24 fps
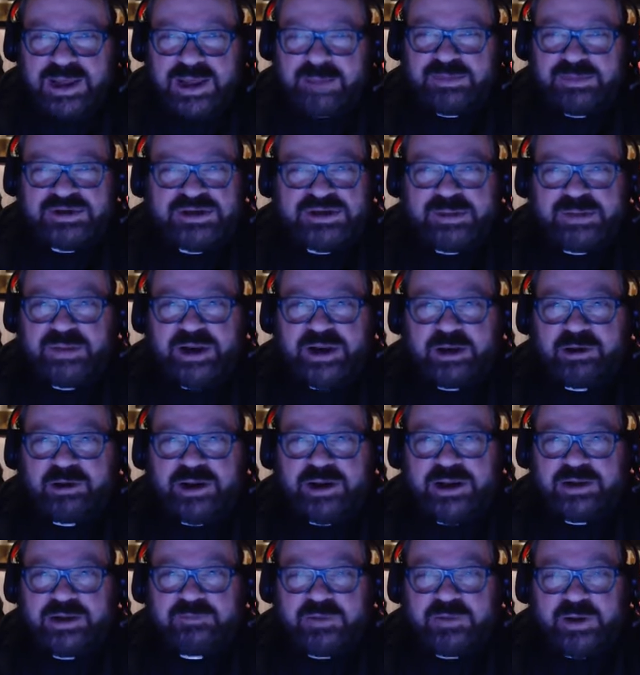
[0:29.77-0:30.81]
I'm a
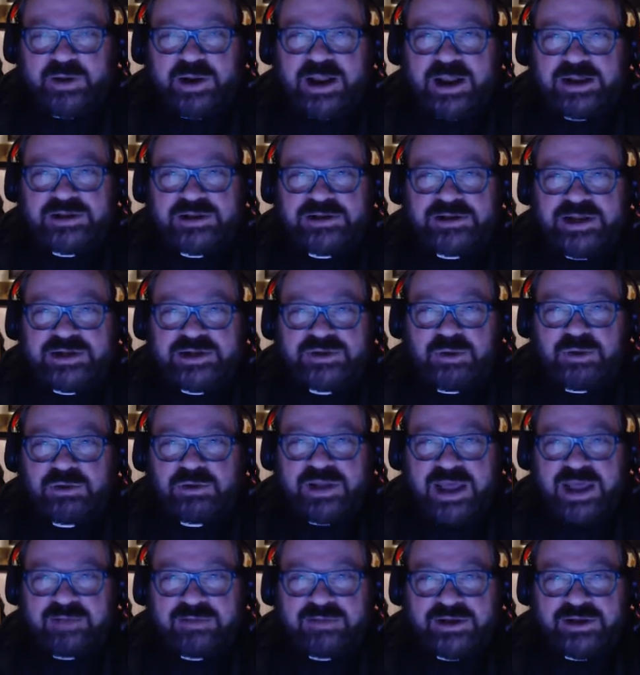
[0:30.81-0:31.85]
seminarian in the United States
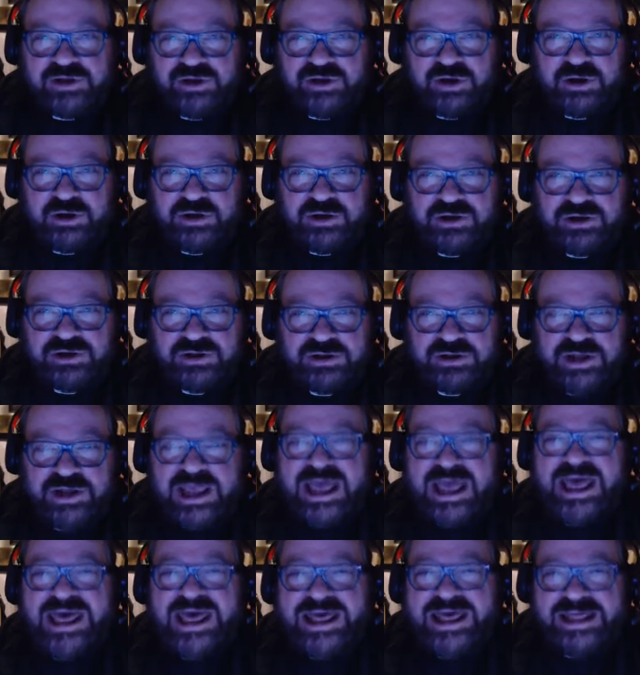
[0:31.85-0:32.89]
Old Catholic Church.
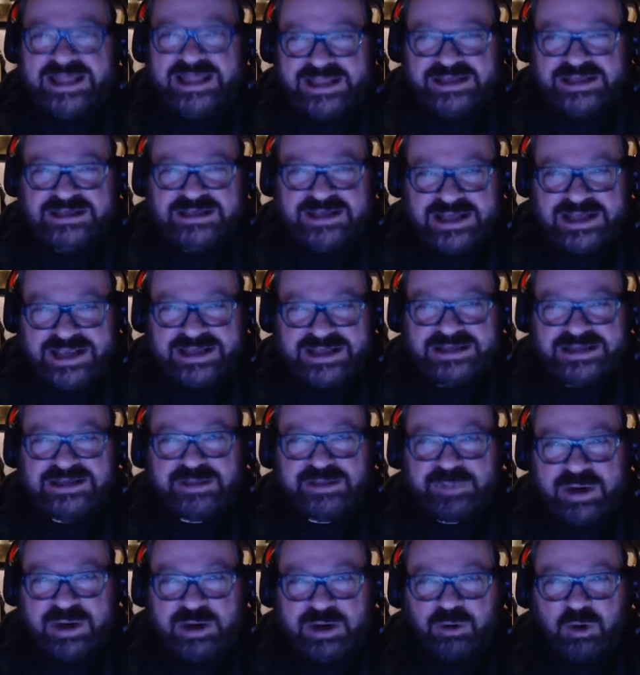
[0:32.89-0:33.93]
This is
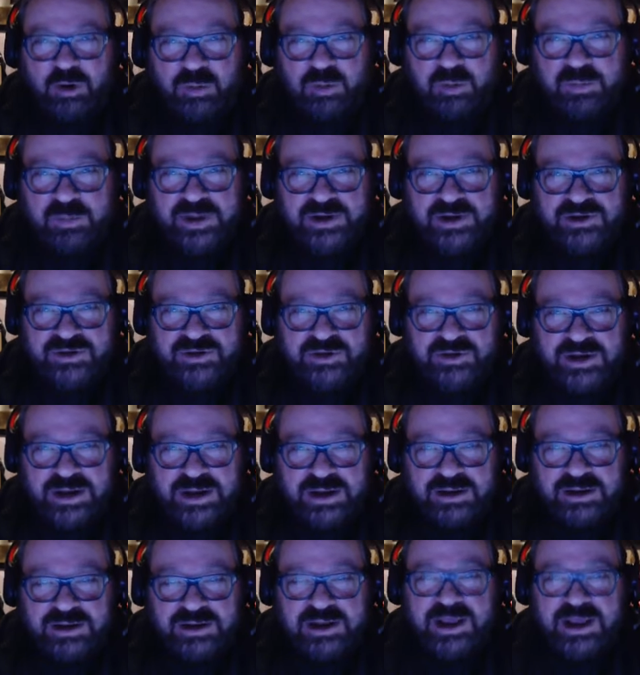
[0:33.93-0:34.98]
the Paranormal
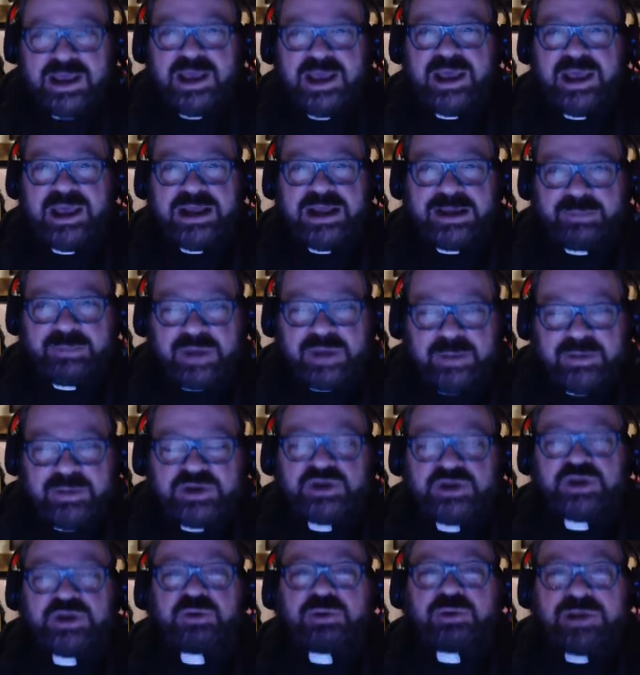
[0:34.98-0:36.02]
Ministry, and I'm
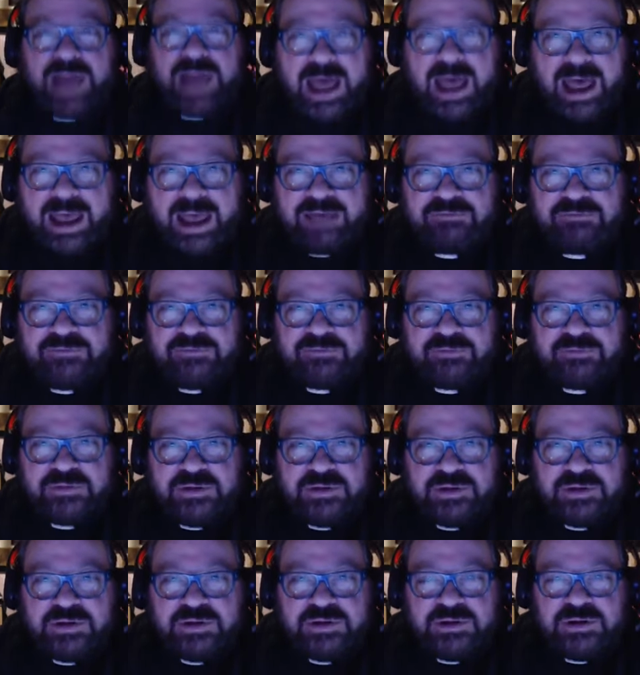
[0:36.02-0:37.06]
coming to you live
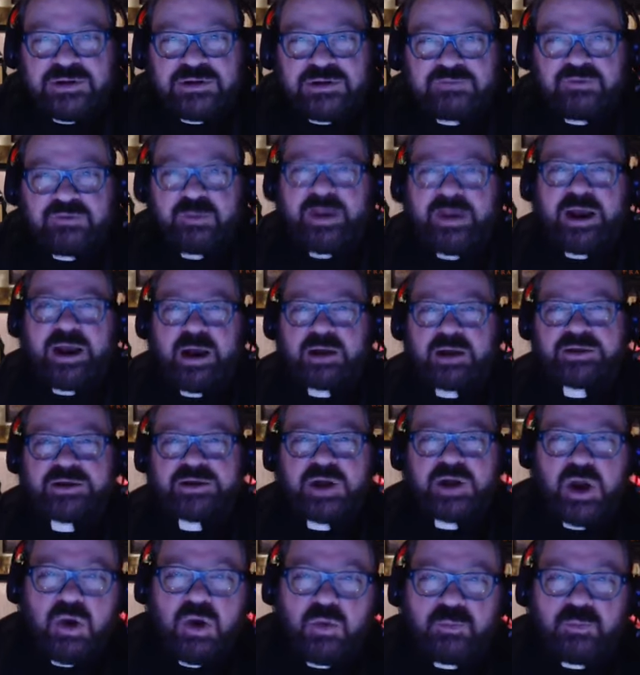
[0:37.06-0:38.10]
from my
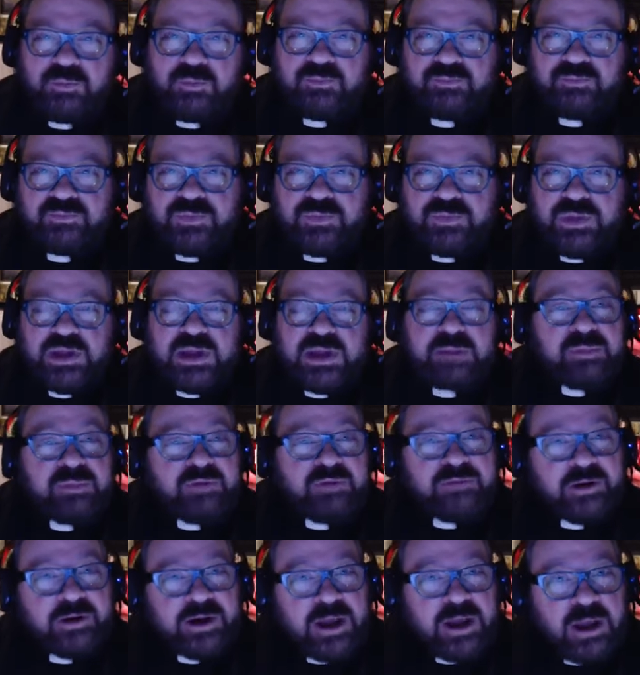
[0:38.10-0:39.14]
haunted home,
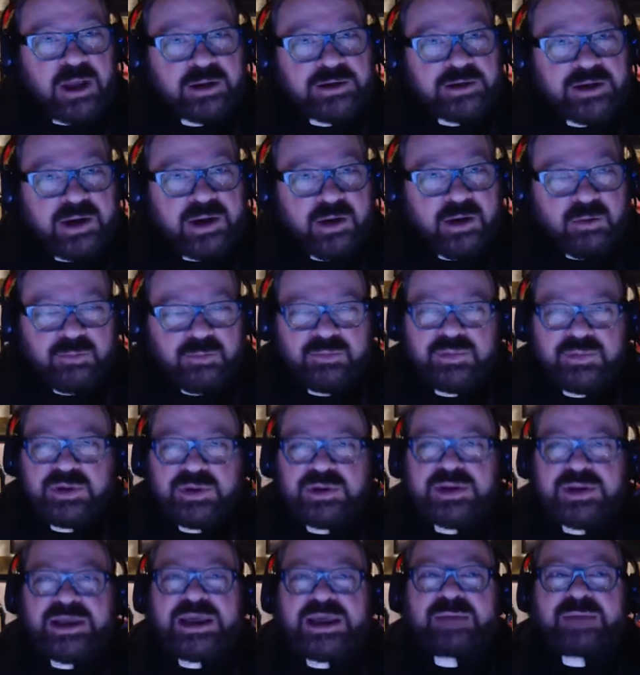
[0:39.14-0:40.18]
my very haunted home.
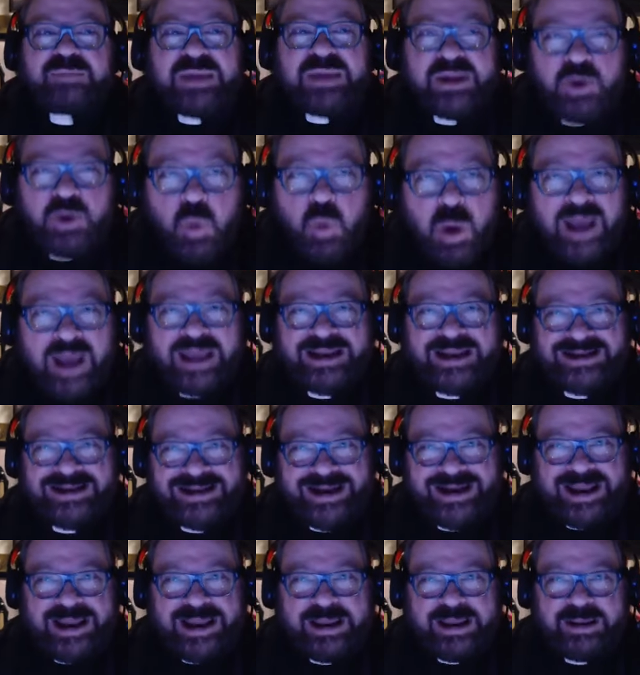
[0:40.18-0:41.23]
Been quiet
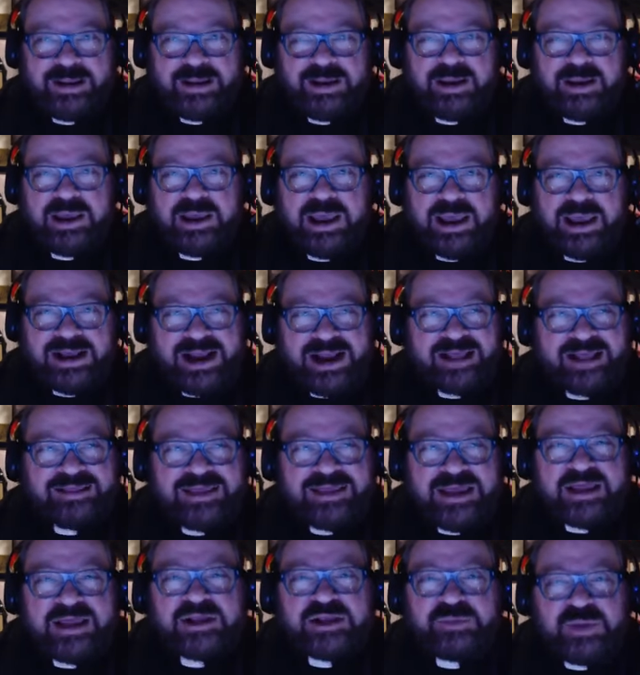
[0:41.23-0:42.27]
today, and I
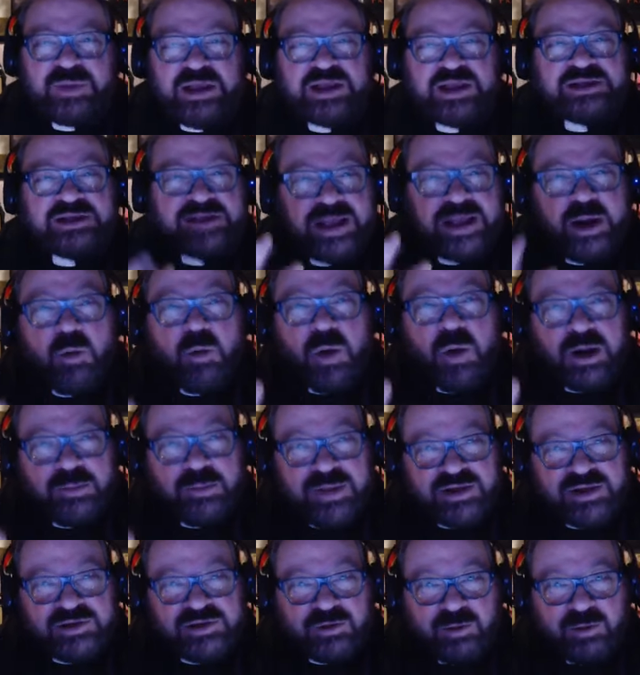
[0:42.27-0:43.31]
think it's because they don't want
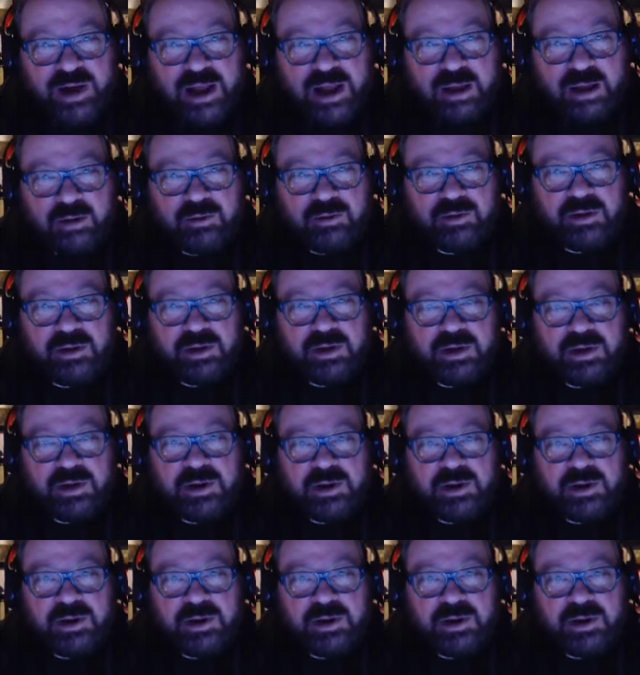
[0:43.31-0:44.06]
to mess around